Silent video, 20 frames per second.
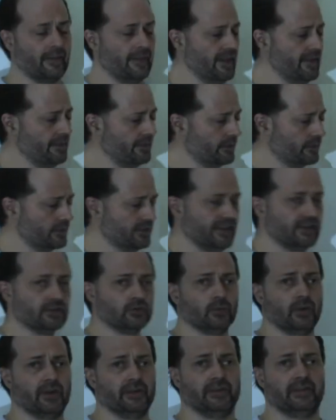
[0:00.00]
Then the
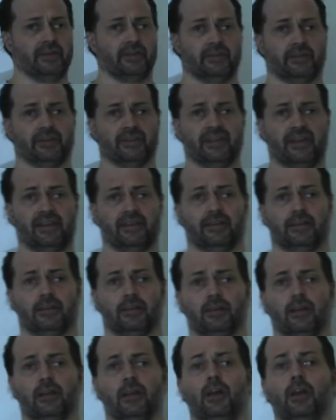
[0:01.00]
next one is a set.
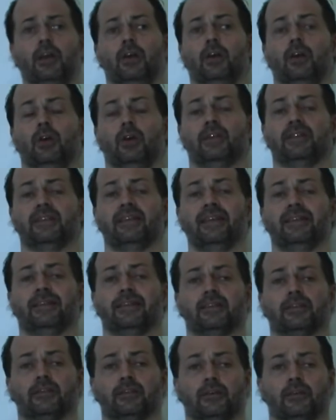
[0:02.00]
A
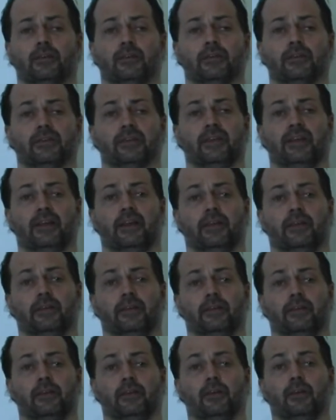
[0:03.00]
set stores
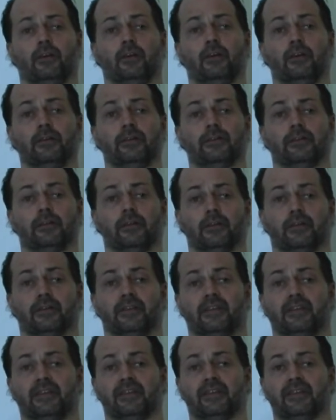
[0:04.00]
an
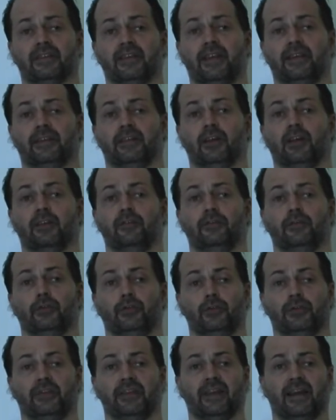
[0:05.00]
unsorted set of
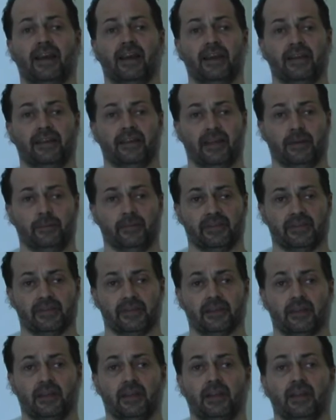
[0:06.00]
unique
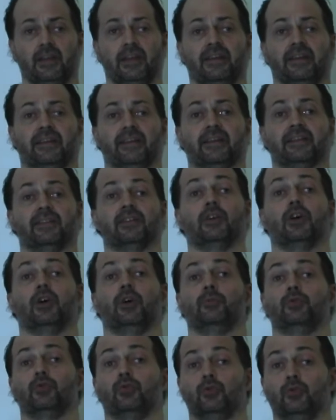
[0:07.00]
items. It can store
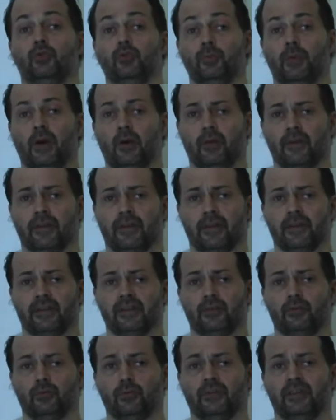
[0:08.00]
up to
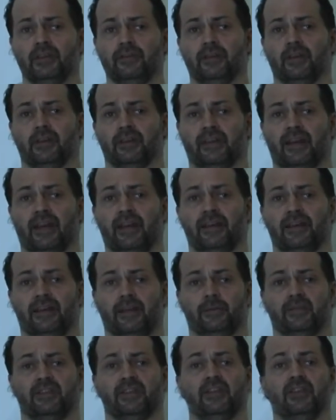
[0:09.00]
2^32 different
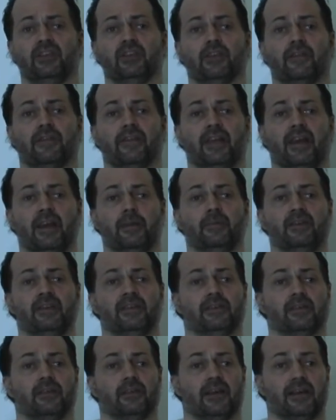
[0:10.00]
items. Each of them
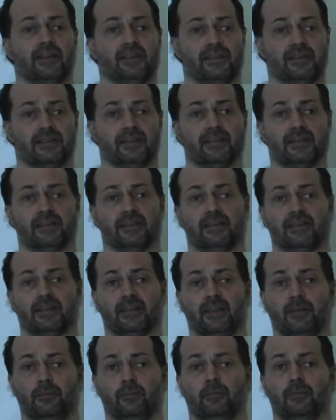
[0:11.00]
is a Redis
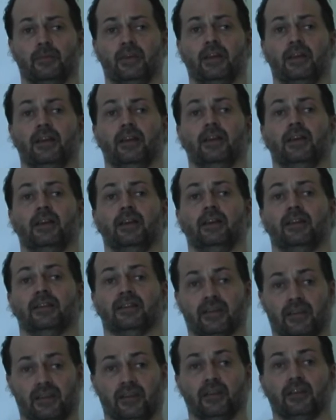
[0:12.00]

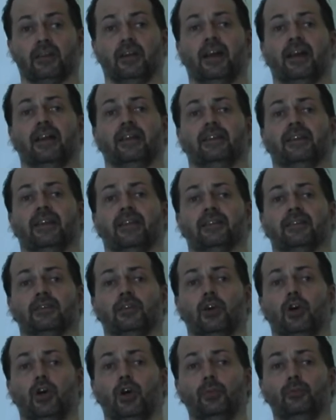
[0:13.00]
string and can
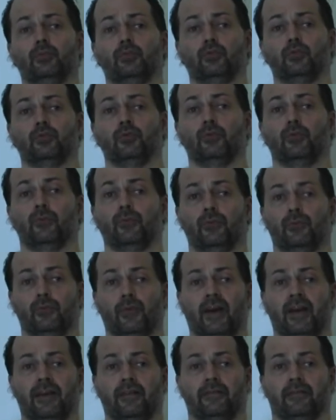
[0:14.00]
store up to
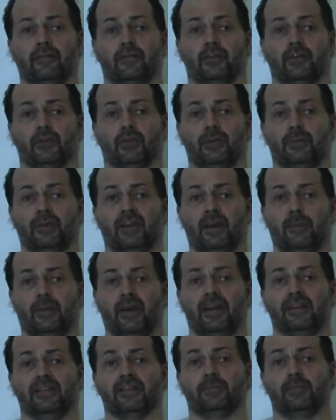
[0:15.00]
500
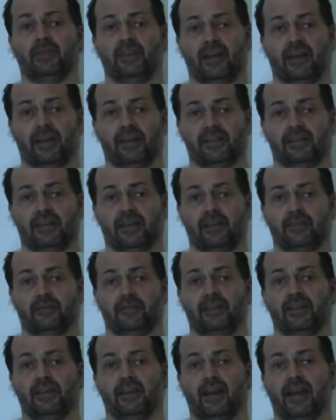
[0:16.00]
megabytes binary
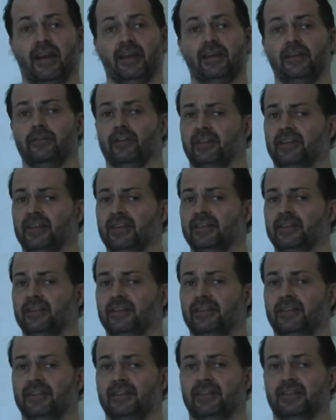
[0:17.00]
safe. I never
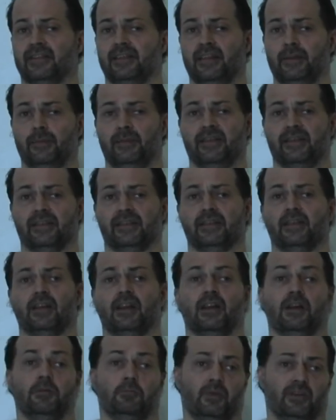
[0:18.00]
tested these limits,
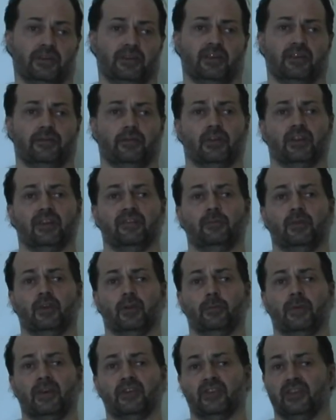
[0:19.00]
but if you give me
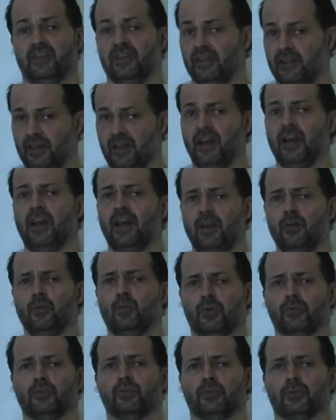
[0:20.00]
a machine, I
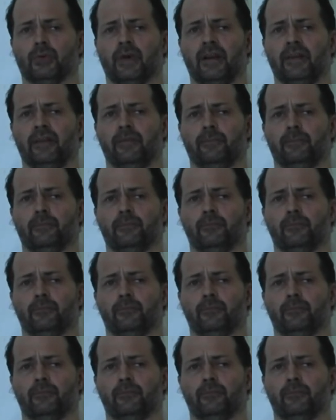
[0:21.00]
want to try.